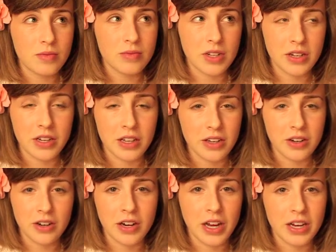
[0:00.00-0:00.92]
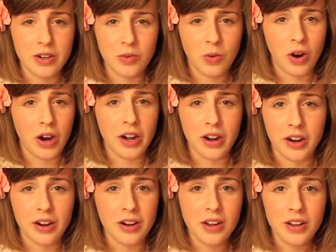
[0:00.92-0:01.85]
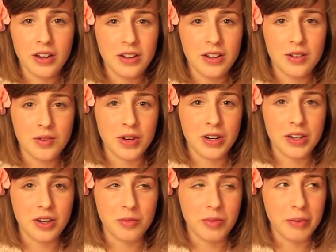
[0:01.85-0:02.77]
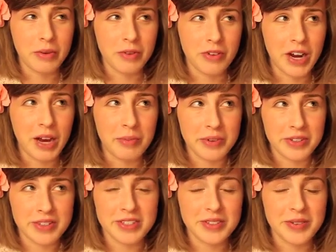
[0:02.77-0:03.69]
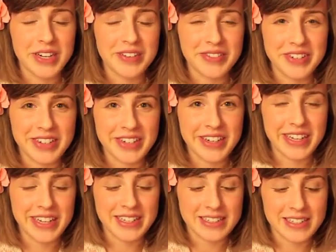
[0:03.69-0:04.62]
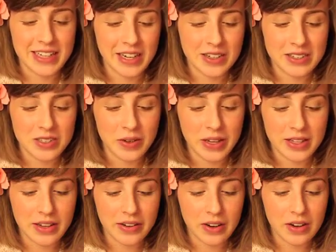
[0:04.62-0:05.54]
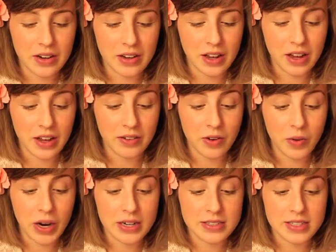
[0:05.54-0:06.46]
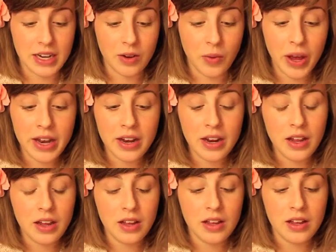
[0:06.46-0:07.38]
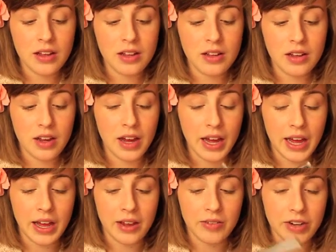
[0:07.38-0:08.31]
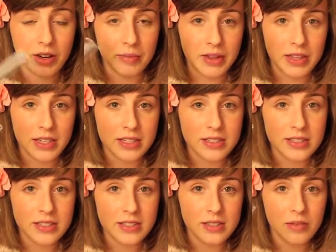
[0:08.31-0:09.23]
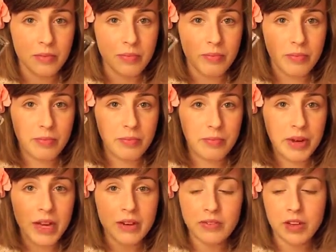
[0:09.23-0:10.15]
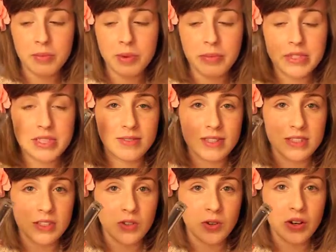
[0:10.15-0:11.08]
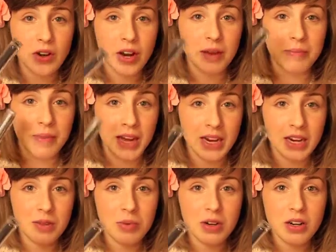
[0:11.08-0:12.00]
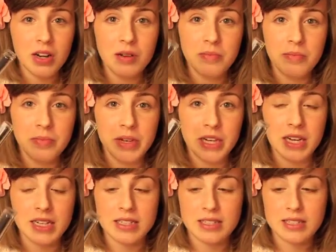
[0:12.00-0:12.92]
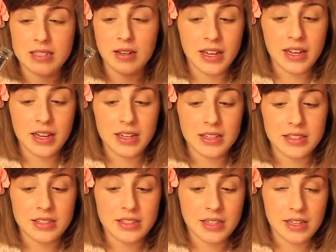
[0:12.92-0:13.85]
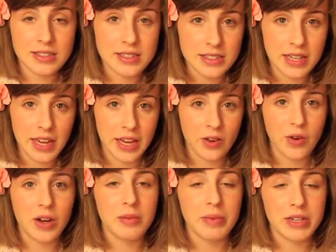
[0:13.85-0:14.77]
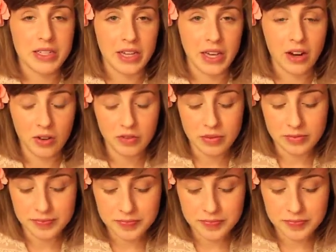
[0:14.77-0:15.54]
dunking your head in water, bobbing for apples, whatever it is that you're doing that requires getting wet. I recommend this. But for the purpose of this tutorial, I'm not going to put it on because it does take quite a bit to get off.